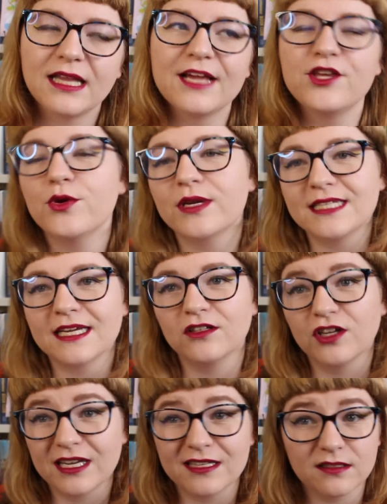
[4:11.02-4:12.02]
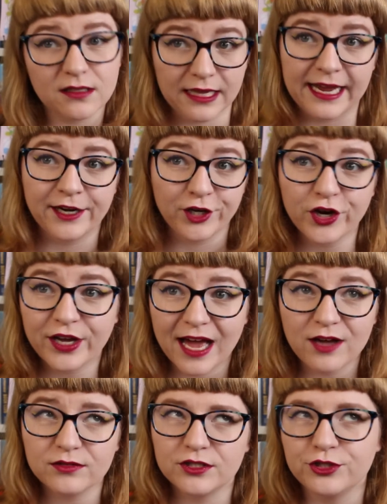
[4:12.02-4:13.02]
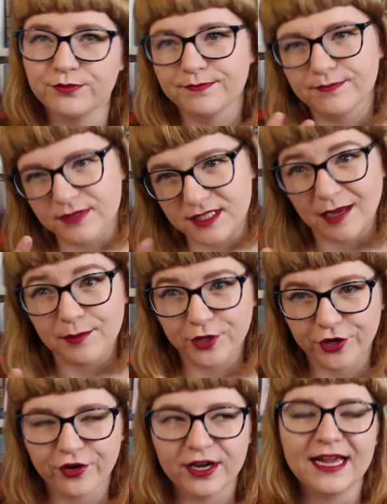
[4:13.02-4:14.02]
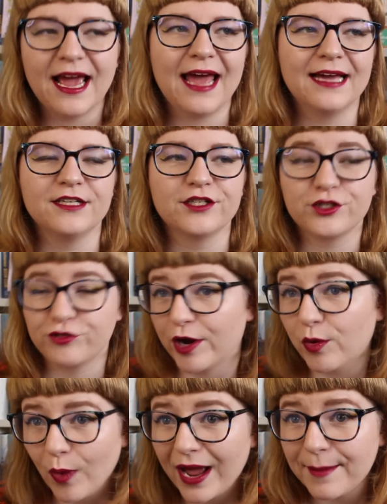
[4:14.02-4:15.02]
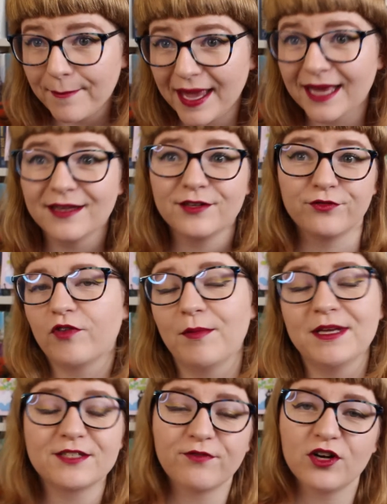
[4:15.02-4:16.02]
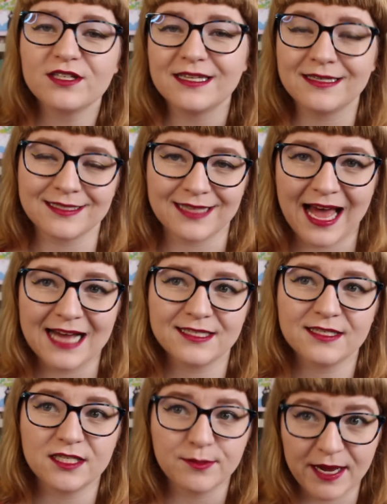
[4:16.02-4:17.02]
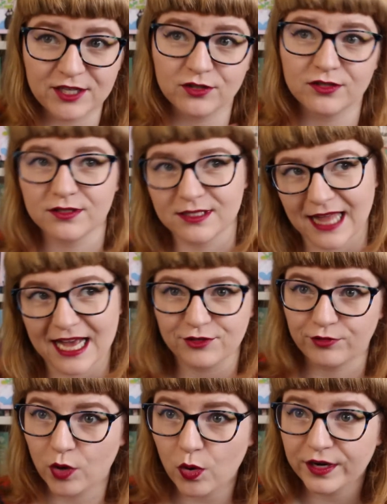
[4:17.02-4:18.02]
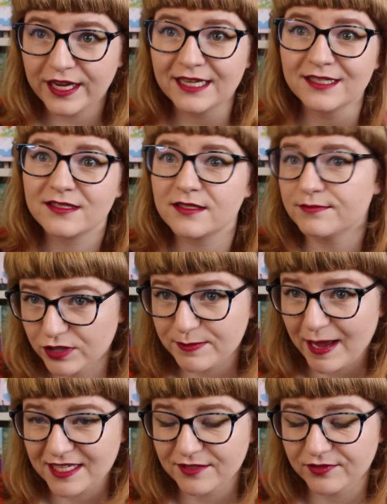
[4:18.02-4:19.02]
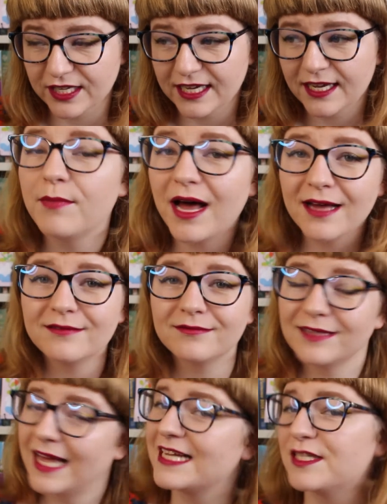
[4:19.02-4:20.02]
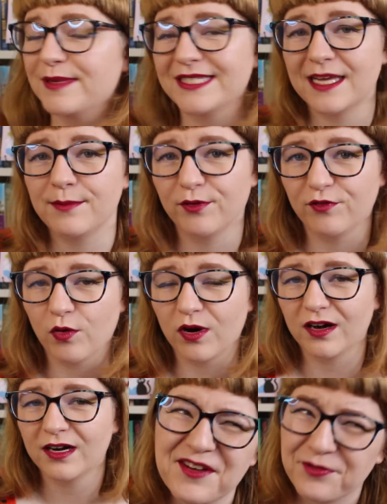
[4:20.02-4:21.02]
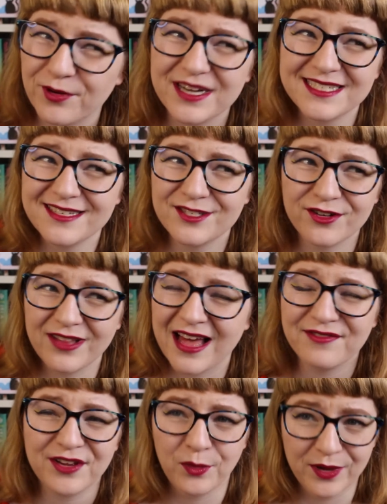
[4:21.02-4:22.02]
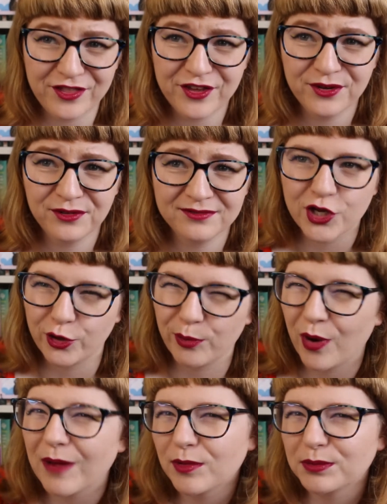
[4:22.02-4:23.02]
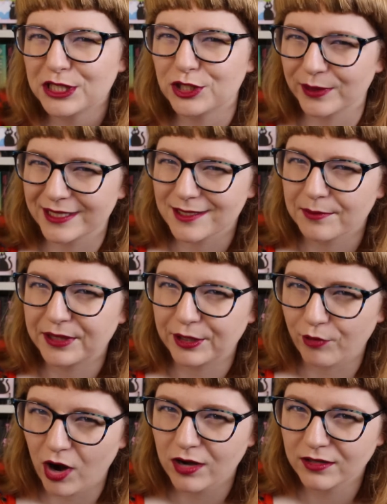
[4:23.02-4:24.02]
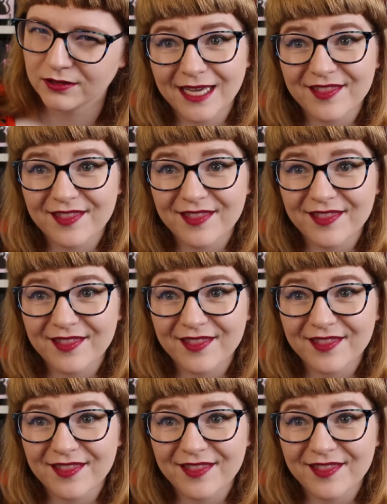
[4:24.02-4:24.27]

Like, you can take a look at Klan Cookout to some degree and Straight White Man from his first and his last special/recordings respectively. But like it's been said before, if racists are laughing with you, you're probably doing something wrong.